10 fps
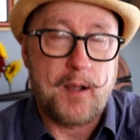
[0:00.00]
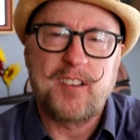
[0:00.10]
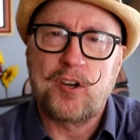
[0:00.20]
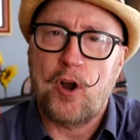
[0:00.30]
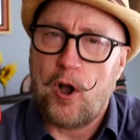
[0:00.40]

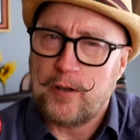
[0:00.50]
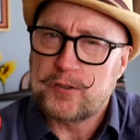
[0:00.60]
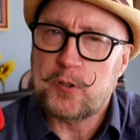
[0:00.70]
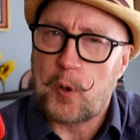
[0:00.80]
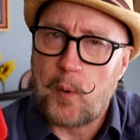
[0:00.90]
You're
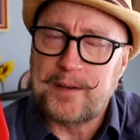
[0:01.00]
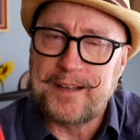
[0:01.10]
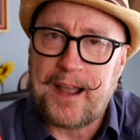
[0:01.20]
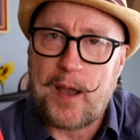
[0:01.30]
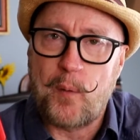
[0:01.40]
also going
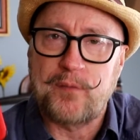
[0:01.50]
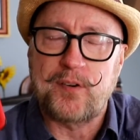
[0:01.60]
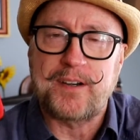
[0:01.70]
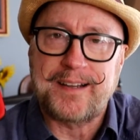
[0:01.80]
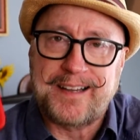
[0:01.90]
to,
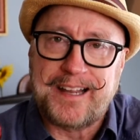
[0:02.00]
however,